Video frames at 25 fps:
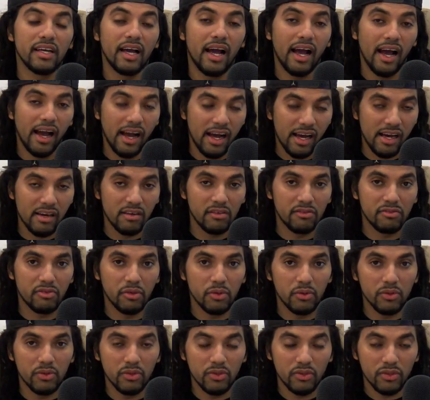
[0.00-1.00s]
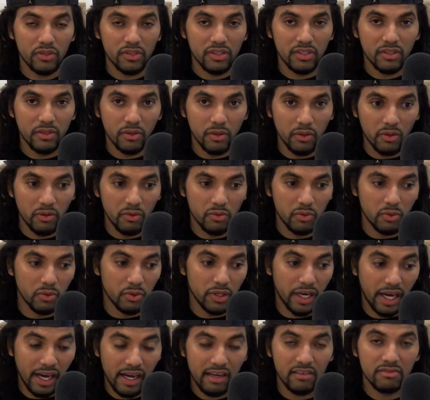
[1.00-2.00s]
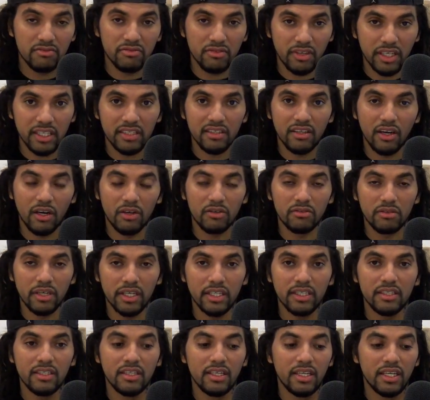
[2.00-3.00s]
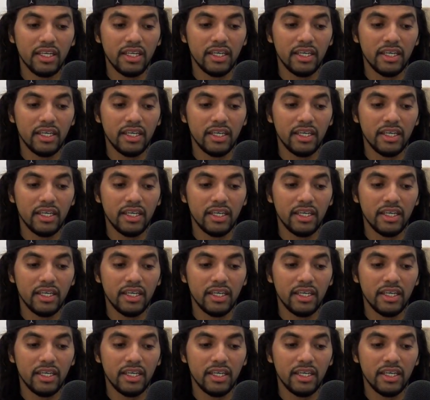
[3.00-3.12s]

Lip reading: have or have right now, right,